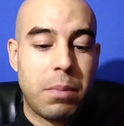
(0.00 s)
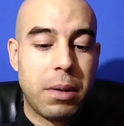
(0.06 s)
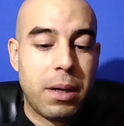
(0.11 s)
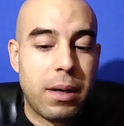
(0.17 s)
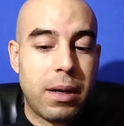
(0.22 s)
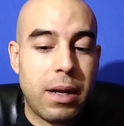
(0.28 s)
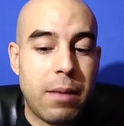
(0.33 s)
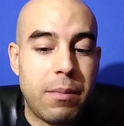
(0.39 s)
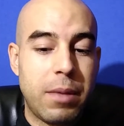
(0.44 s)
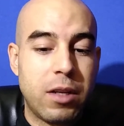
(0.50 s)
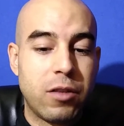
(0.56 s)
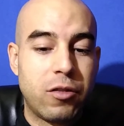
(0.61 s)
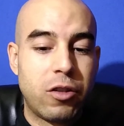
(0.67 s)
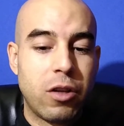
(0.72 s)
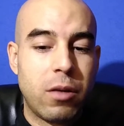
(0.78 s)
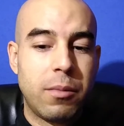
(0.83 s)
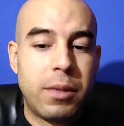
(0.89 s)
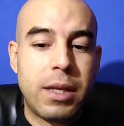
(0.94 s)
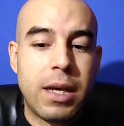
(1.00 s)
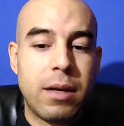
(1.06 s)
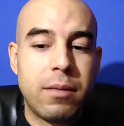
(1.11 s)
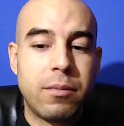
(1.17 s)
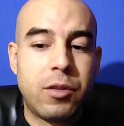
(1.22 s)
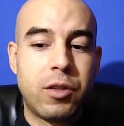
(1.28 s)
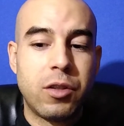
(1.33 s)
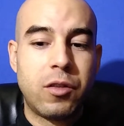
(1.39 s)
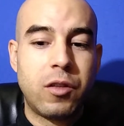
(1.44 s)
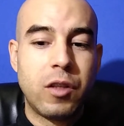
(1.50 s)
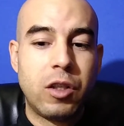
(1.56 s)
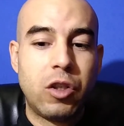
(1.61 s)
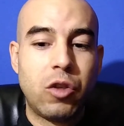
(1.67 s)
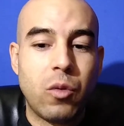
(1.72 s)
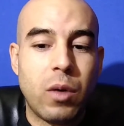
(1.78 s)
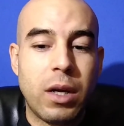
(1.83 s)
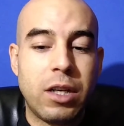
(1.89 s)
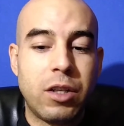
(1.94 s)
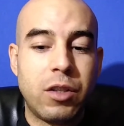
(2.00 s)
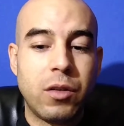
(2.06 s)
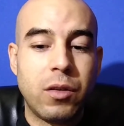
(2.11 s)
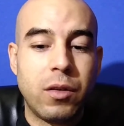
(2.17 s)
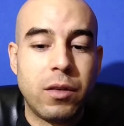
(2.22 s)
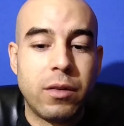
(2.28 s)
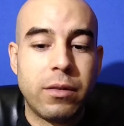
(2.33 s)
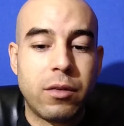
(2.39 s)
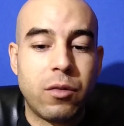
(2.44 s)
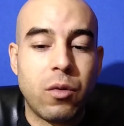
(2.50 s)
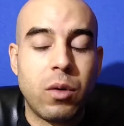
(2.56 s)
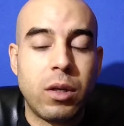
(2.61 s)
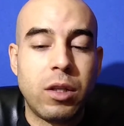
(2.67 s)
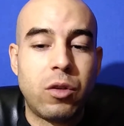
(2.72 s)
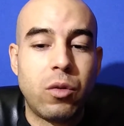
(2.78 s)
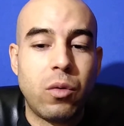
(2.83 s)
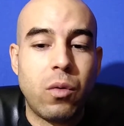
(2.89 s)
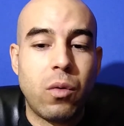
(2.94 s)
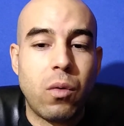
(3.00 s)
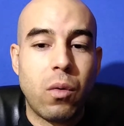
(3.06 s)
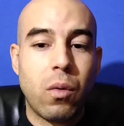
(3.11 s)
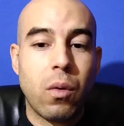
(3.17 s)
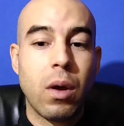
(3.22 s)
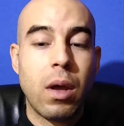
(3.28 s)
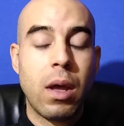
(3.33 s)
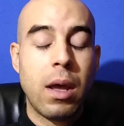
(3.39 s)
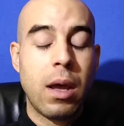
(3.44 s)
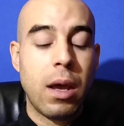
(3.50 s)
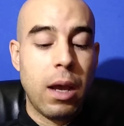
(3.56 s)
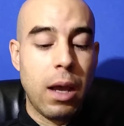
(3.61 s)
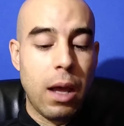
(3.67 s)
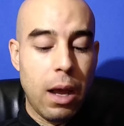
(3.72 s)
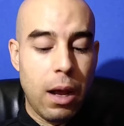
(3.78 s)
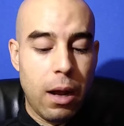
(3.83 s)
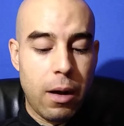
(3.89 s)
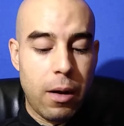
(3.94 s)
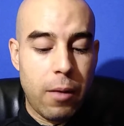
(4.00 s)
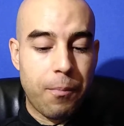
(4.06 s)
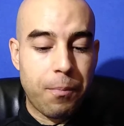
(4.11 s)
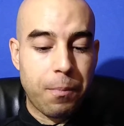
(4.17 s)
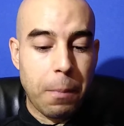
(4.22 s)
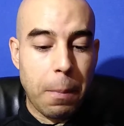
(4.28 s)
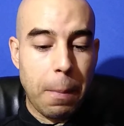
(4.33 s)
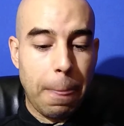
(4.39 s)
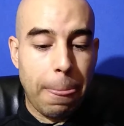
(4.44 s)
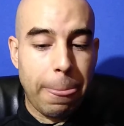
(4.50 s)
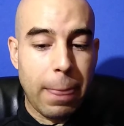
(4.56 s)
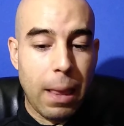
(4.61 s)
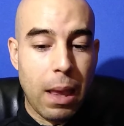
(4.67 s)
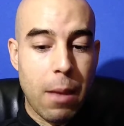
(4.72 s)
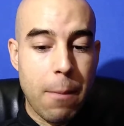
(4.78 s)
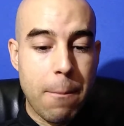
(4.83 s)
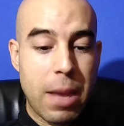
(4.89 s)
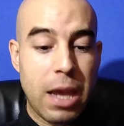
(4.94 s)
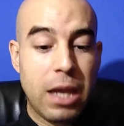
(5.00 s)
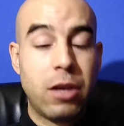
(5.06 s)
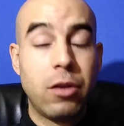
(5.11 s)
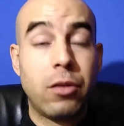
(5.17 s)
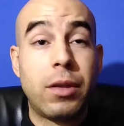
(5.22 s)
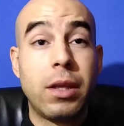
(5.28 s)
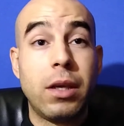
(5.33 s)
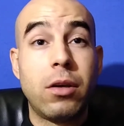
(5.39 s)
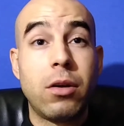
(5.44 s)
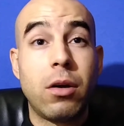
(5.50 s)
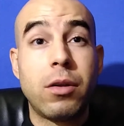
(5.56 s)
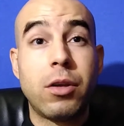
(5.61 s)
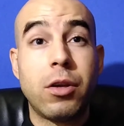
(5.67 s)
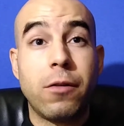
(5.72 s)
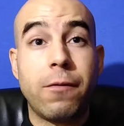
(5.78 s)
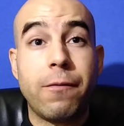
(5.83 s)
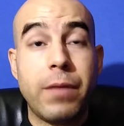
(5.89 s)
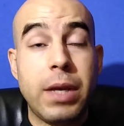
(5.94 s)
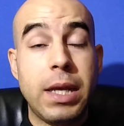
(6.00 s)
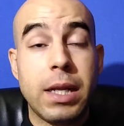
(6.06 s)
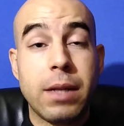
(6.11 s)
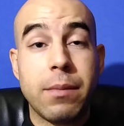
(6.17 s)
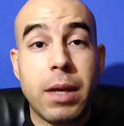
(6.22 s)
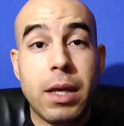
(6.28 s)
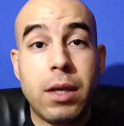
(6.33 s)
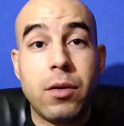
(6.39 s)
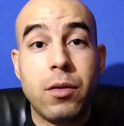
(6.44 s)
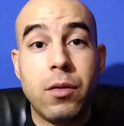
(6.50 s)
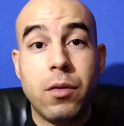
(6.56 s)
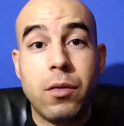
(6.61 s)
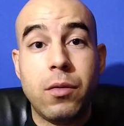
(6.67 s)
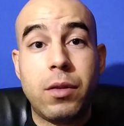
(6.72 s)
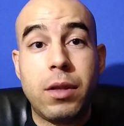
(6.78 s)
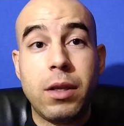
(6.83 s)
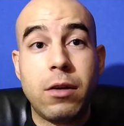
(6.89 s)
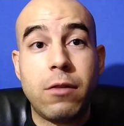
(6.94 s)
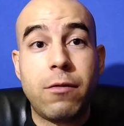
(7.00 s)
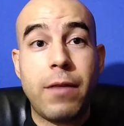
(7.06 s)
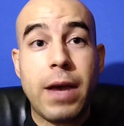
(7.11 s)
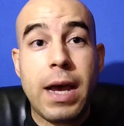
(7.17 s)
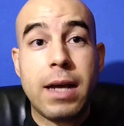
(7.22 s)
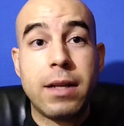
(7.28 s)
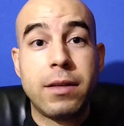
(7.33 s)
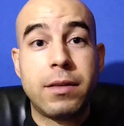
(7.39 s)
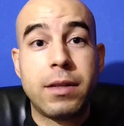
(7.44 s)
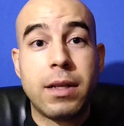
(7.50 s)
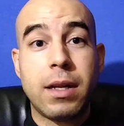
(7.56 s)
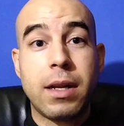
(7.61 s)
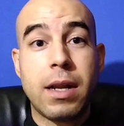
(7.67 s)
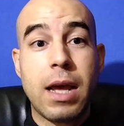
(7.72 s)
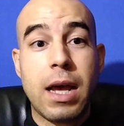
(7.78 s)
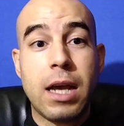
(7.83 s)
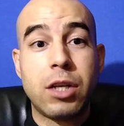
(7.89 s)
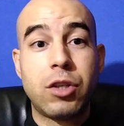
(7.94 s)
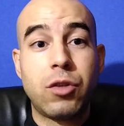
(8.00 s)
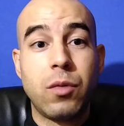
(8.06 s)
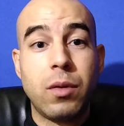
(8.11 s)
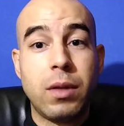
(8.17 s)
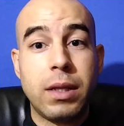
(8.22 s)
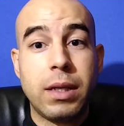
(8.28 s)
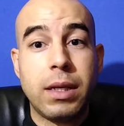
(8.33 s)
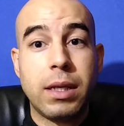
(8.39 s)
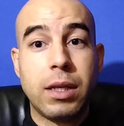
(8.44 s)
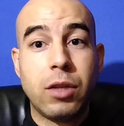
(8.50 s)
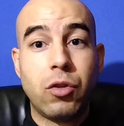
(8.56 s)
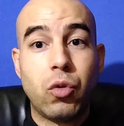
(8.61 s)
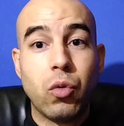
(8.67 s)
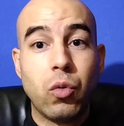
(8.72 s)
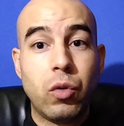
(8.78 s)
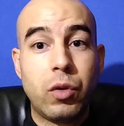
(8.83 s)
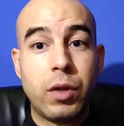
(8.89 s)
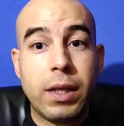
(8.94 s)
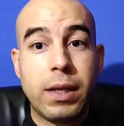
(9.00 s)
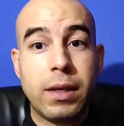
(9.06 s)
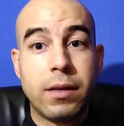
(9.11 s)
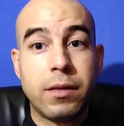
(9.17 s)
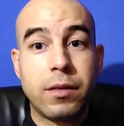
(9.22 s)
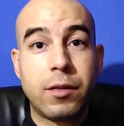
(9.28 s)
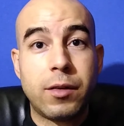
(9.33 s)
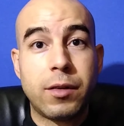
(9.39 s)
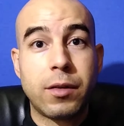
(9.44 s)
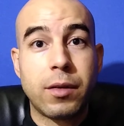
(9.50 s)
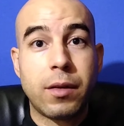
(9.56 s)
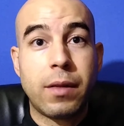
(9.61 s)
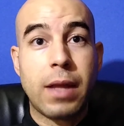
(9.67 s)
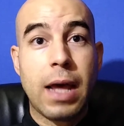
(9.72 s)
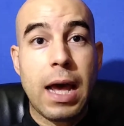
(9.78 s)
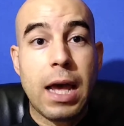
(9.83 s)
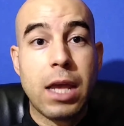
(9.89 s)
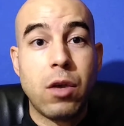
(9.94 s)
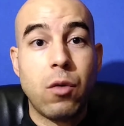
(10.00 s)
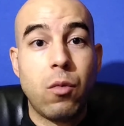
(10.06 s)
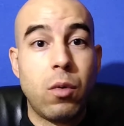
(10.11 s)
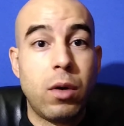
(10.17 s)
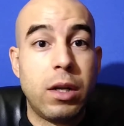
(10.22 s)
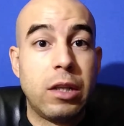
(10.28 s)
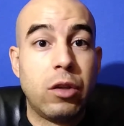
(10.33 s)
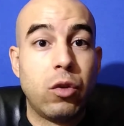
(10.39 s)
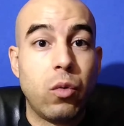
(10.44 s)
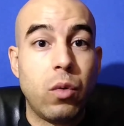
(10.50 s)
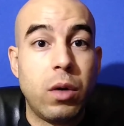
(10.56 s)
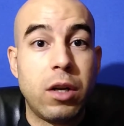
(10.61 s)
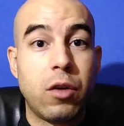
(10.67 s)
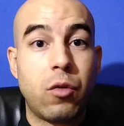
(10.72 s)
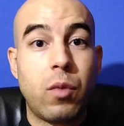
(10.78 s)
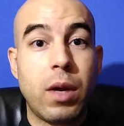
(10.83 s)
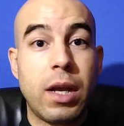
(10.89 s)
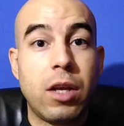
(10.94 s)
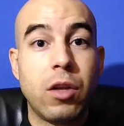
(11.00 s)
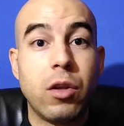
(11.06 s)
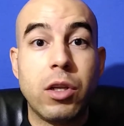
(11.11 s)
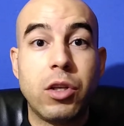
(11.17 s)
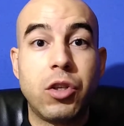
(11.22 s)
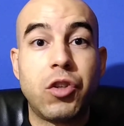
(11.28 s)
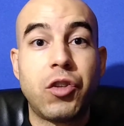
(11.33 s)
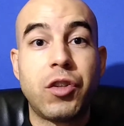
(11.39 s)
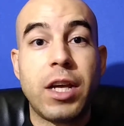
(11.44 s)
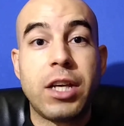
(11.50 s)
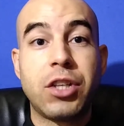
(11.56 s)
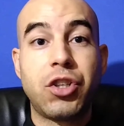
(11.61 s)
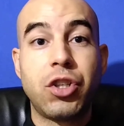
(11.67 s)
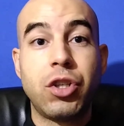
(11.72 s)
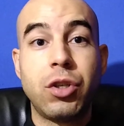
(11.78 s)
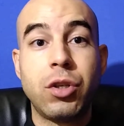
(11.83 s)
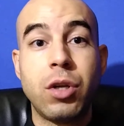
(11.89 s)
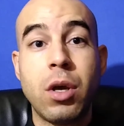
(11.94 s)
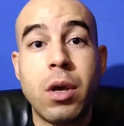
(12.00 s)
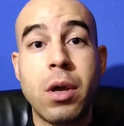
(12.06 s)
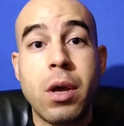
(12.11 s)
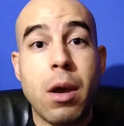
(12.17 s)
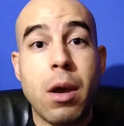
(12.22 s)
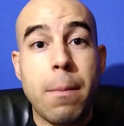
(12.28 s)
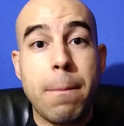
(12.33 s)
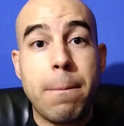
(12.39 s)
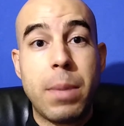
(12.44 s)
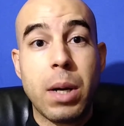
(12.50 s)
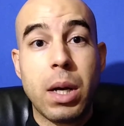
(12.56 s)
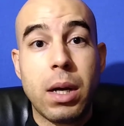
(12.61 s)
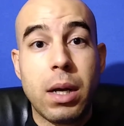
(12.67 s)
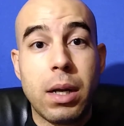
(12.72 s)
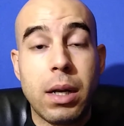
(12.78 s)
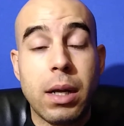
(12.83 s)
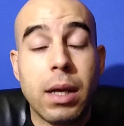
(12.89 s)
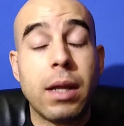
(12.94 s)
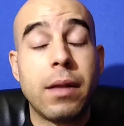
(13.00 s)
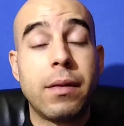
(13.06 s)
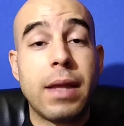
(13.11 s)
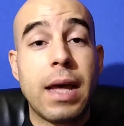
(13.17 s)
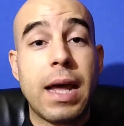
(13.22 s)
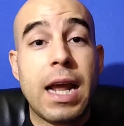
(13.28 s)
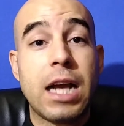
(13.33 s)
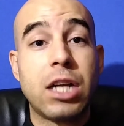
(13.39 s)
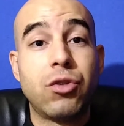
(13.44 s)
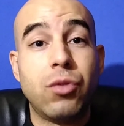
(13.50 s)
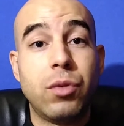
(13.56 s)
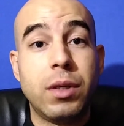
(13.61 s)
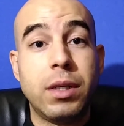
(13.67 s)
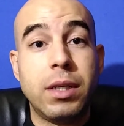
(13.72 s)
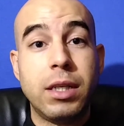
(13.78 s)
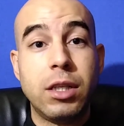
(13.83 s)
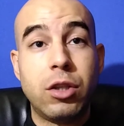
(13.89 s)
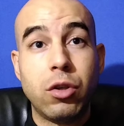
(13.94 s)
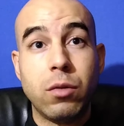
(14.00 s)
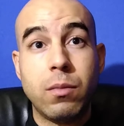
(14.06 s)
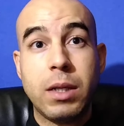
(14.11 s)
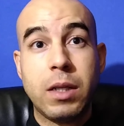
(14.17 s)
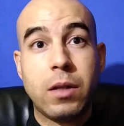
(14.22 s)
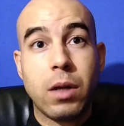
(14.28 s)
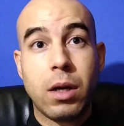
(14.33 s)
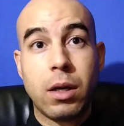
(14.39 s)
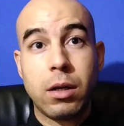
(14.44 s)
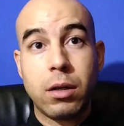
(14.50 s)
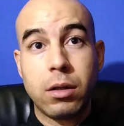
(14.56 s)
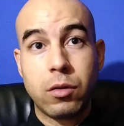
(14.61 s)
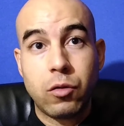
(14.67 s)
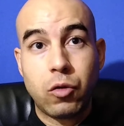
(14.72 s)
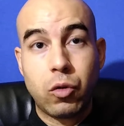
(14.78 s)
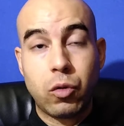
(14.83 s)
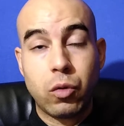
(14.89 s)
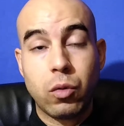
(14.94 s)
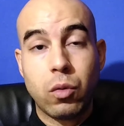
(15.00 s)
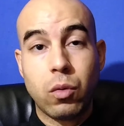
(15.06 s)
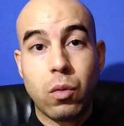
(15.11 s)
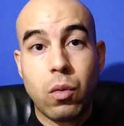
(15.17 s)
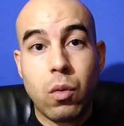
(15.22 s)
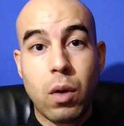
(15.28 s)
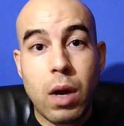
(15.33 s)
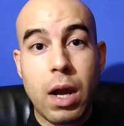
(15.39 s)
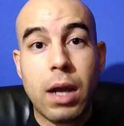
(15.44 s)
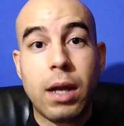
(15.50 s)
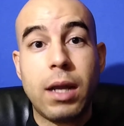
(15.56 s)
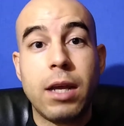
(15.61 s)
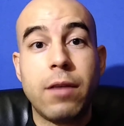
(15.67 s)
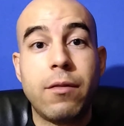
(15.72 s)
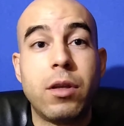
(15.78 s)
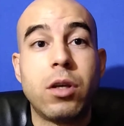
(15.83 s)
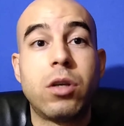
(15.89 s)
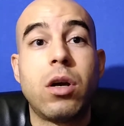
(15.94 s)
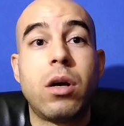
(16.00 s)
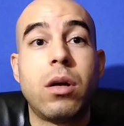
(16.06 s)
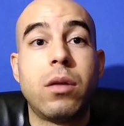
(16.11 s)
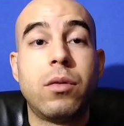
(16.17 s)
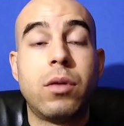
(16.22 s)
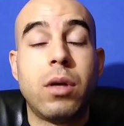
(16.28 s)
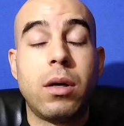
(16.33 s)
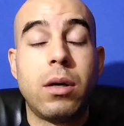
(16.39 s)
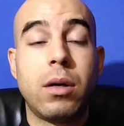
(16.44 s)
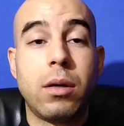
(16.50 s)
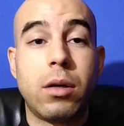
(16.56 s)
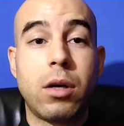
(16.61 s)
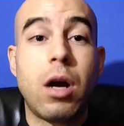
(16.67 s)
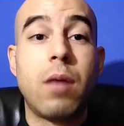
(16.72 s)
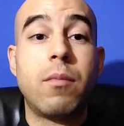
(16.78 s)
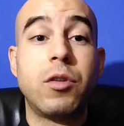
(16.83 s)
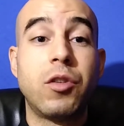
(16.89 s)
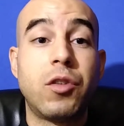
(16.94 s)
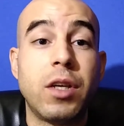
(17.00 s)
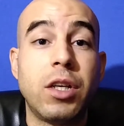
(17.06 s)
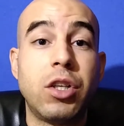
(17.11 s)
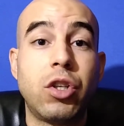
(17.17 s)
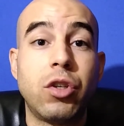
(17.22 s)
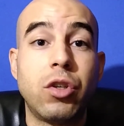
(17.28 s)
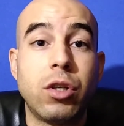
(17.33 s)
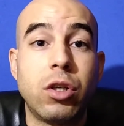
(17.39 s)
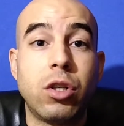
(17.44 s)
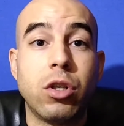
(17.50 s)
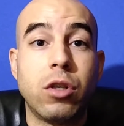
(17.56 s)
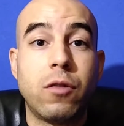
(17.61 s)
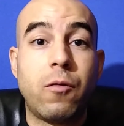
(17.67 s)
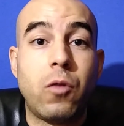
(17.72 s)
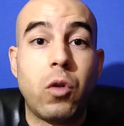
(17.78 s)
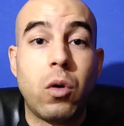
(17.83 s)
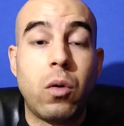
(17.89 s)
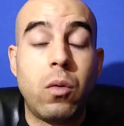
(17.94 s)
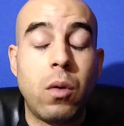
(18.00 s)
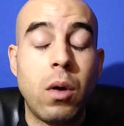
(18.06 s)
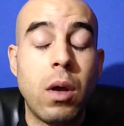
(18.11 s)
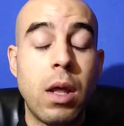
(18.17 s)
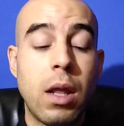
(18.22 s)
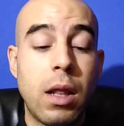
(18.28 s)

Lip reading: But I mean, sometimes the situation is going to um, make you think on your feet, make you think fast, and actually do things that you wouldn't do in a regular session, but that actually need to be done to give the conversation a good flow.